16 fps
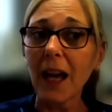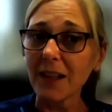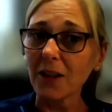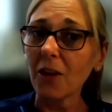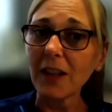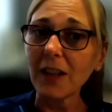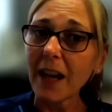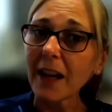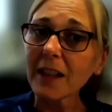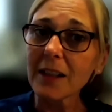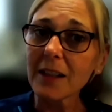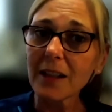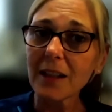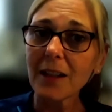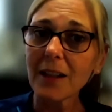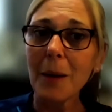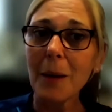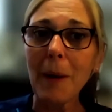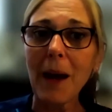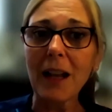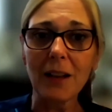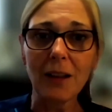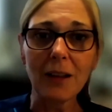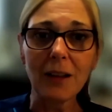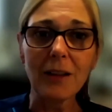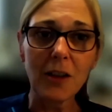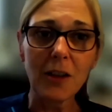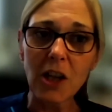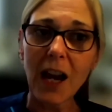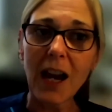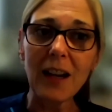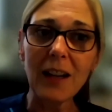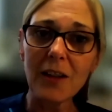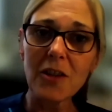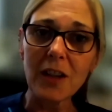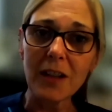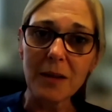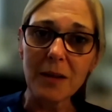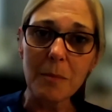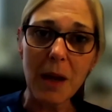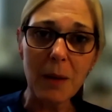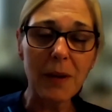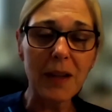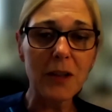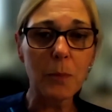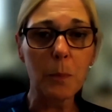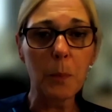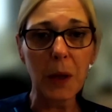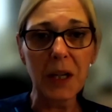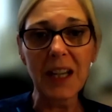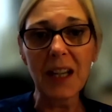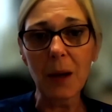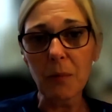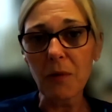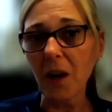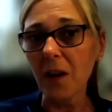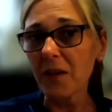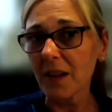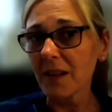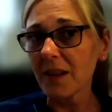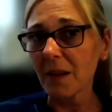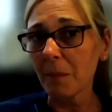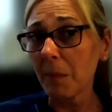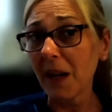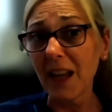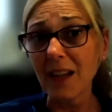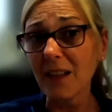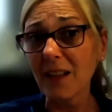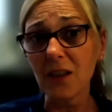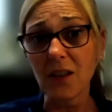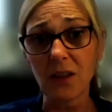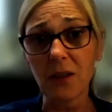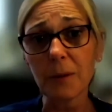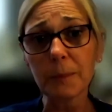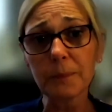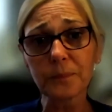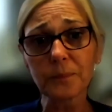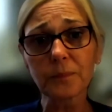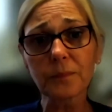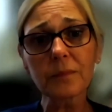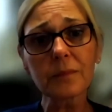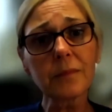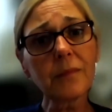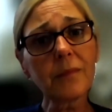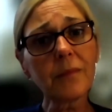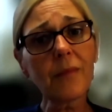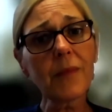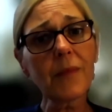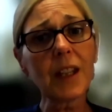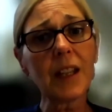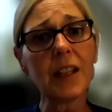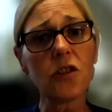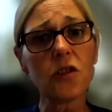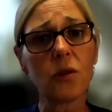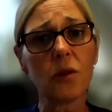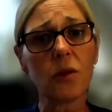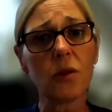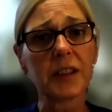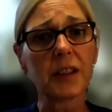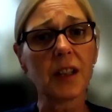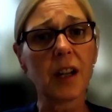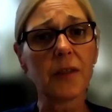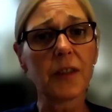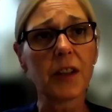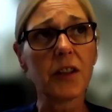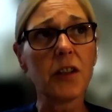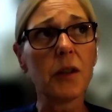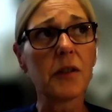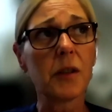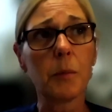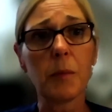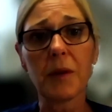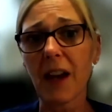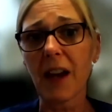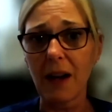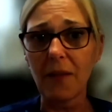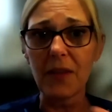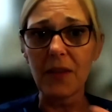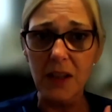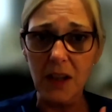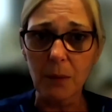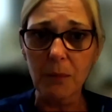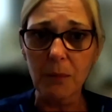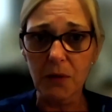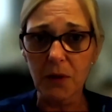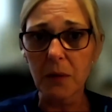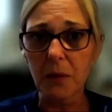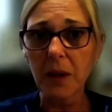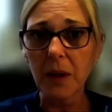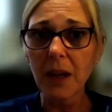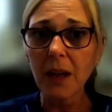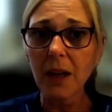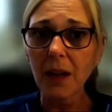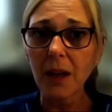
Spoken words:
that's our next battle to challenge, and maybe putting a process in place to ensure that staff can use them without having to come through